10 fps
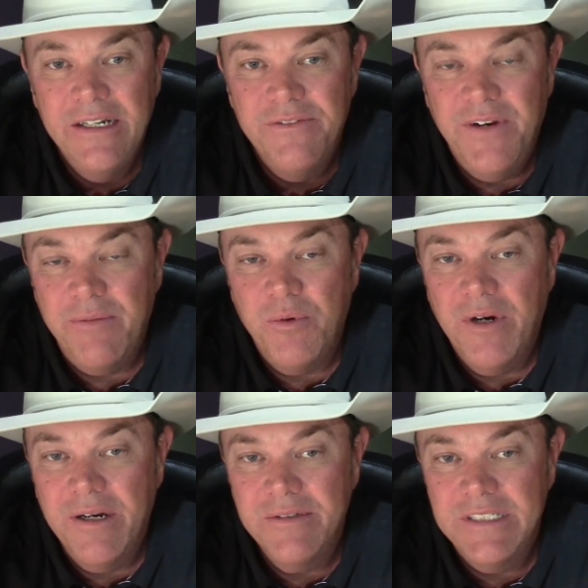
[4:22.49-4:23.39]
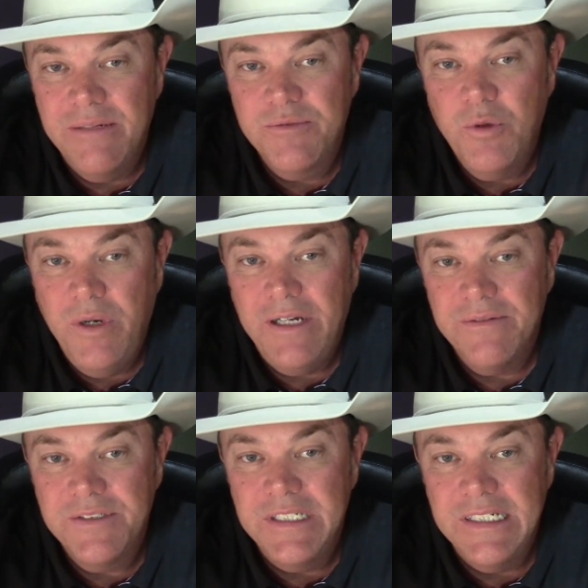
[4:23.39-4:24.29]
February was up
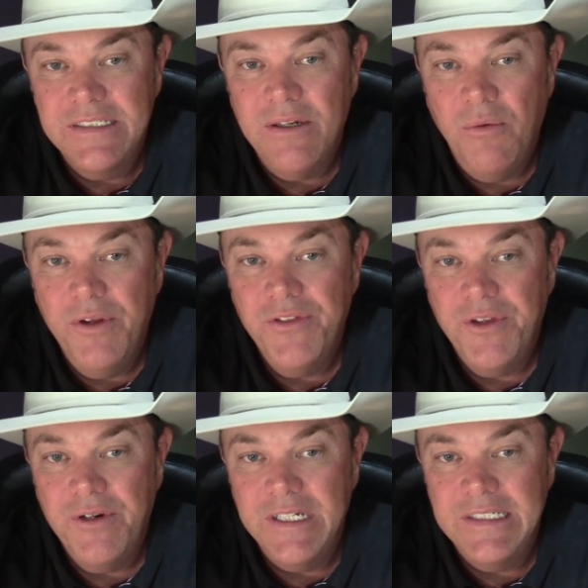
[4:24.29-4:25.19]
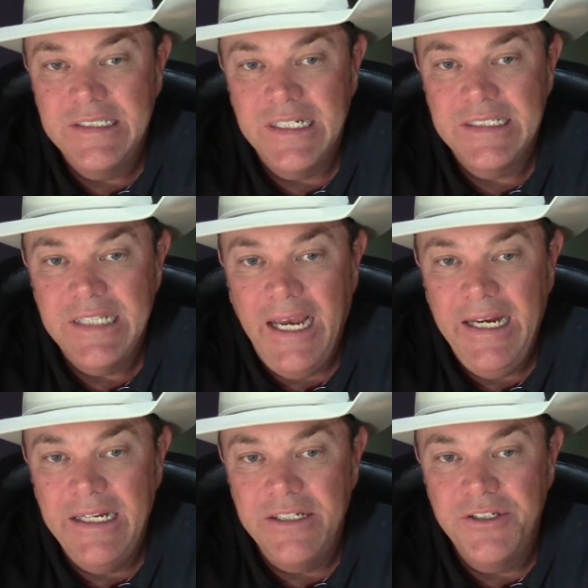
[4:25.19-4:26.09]
12 cents at
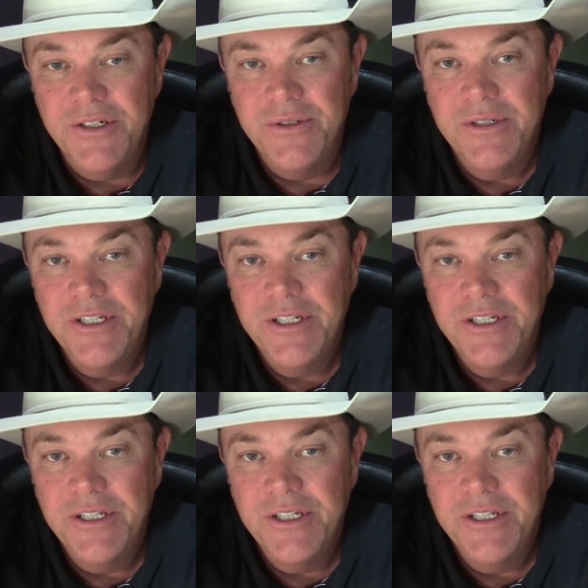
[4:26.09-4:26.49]
136.82.